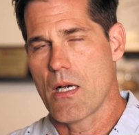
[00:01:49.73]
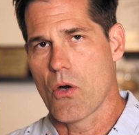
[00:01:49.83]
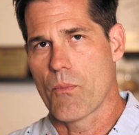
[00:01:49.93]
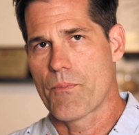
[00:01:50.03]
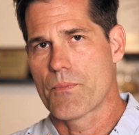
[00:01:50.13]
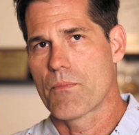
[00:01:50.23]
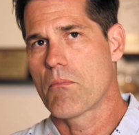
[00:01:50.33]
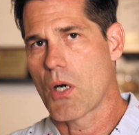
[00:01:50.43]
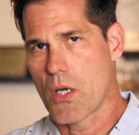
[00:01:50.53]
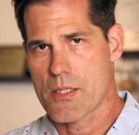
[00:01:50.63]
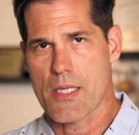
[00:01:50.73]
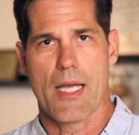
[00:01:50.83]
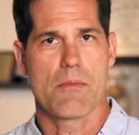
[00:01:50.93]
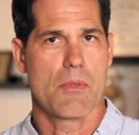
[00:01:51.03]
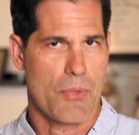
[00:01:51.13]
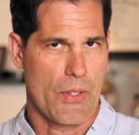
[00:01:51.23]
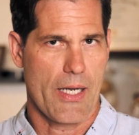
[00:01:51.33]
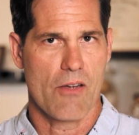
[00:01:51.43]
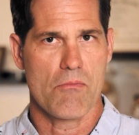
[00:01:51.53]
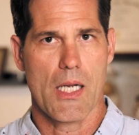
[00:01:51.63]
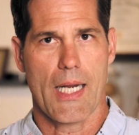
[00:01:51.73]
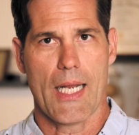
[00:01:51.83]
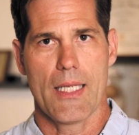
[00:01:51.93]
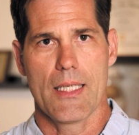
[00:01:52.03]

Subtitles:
know, bonds and the printing of money.